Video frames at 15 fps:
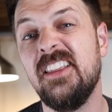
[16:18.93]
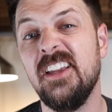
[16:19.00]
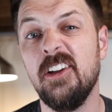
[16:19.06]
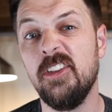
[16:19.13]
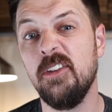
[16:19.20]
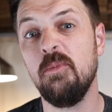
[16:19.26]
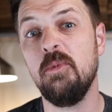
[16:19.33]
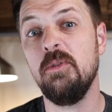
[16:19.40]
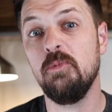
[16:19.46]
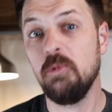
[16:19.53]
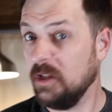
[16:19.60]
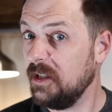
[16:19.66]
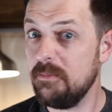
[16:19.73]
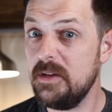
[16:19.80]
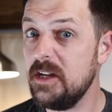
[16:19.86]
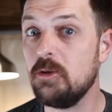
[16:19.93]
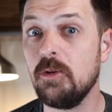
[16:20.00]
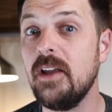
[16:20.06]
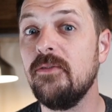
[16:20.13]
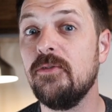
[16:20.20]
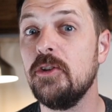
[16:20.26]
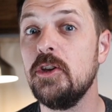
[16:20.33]
there that would really be
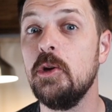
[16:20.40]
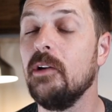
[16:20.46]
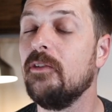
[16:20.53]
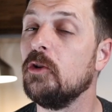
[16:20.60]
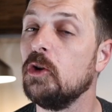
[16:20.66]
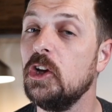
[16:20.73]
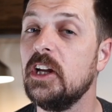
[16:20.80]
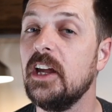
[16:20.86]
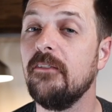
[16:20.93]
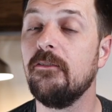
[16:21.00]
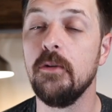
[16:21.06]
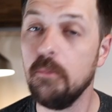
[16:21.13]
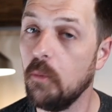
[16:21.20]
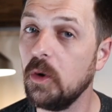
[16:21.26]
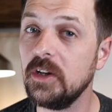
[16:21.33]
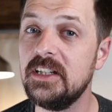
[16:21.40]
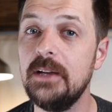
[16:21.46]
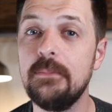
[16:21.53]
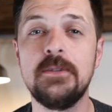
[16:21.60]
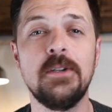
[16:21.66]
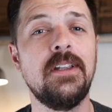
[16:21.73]
great for you if you're looking for more tips